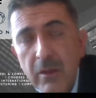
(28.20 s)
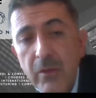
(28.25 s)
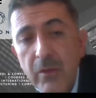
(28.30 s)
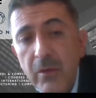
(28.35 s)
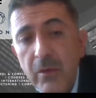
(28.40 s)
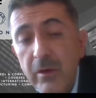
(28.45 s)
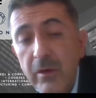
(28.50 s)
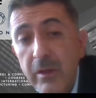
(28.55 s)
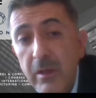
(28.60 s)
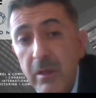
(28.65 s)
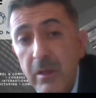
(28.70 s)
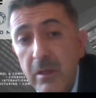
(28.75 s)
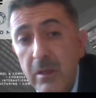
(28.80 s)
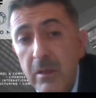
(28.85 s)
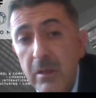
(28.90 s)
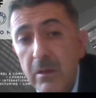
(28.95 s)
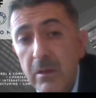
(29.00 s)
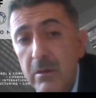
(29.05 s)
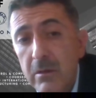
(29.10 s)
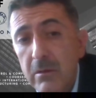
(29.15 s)

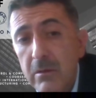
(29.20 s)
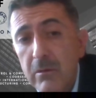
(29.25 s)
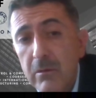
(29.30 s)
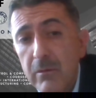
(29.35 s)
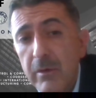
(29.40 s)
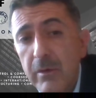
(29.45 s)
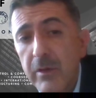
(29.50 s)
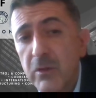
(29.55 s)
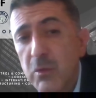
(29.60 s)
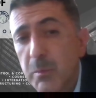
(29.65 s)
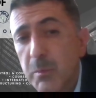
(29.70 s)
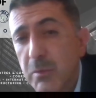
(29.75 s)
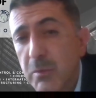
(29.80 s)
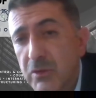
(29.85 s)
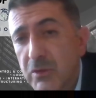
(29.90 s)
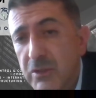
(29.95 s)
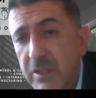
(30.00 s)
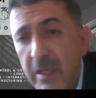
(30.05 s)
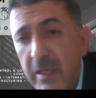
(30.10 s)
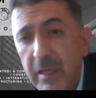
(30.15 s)

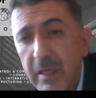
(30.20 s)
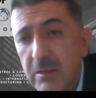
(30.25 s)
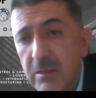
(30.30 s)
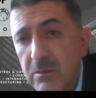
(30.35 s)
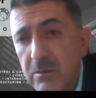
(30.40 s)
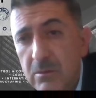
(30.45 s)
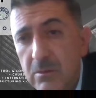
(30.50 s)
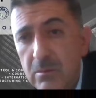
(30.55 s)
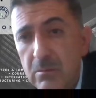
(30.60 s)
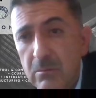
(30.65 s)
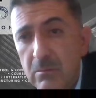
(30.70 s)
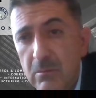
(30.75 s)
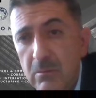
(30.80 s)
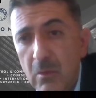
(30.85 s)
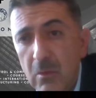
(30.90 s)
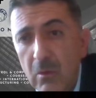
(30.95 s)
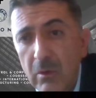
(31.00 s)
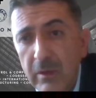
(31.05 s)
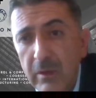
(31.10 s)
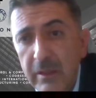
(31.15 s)
32%
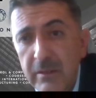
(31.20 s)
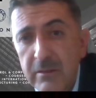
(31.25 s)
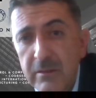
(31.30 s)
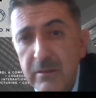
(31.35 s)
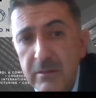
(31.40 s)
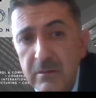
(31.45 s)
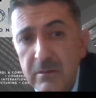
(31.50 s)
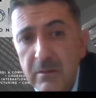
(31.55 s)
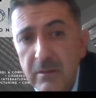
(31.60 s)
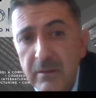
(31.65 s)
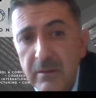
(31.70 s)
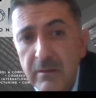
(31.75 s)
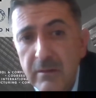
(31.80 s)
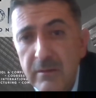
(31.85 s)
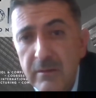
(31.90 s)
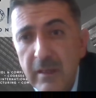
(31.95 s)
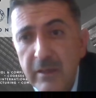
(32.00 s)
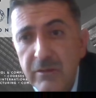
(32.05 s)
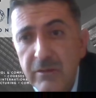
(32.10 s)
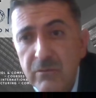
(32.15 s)
more or less the
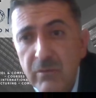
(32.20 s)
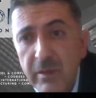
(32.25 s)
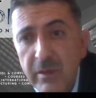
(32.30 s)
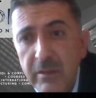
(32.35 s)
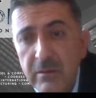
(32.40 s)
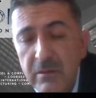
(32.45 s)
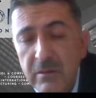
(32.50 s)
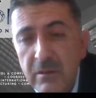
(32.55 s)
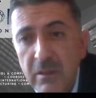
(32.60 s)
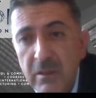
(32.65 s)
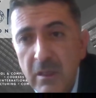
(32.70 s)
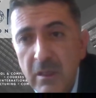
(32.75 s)
tax rate.